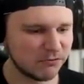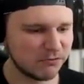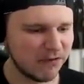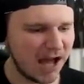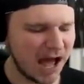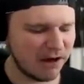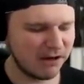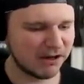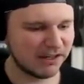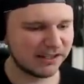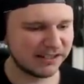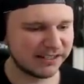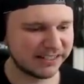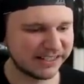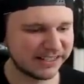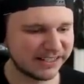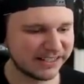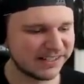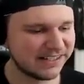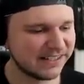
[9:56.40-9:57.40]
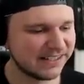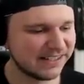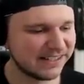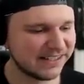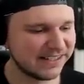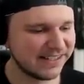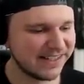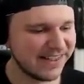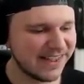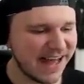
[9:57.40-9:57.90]
Wow!
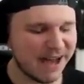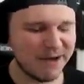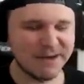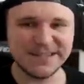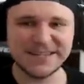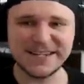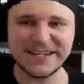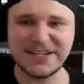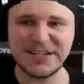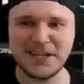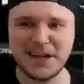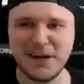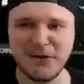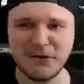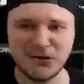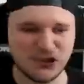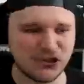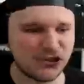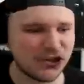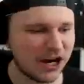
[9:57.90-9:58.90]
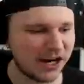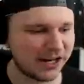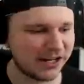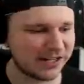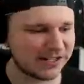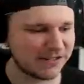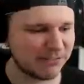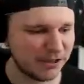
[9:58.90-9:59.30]
That was a huge chungus.